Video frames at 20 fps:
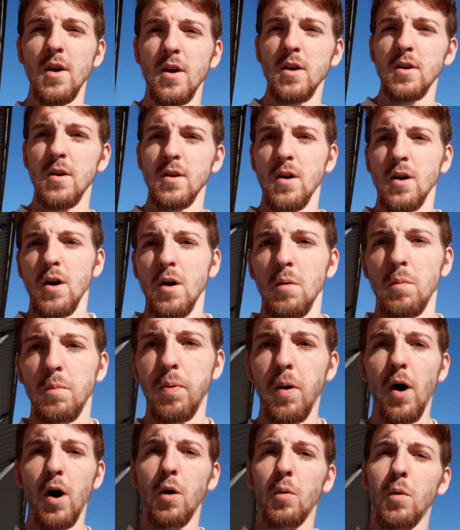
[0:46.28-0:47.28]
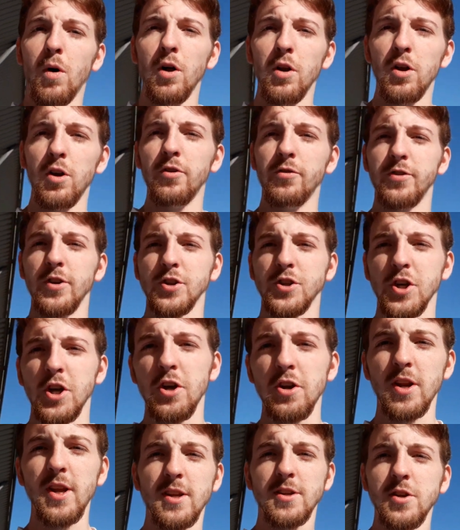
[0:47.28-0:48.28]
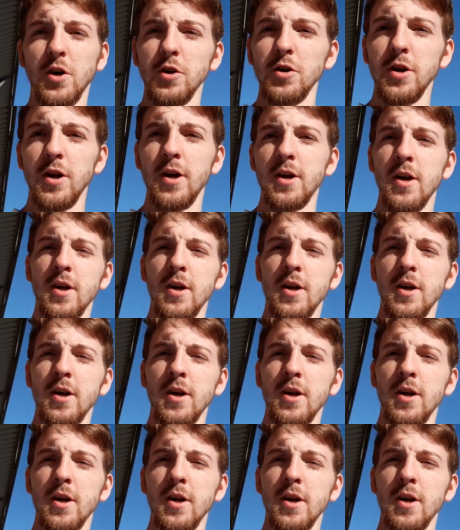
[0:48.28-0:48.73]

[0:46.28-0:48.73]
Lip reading: Part one of the journey done.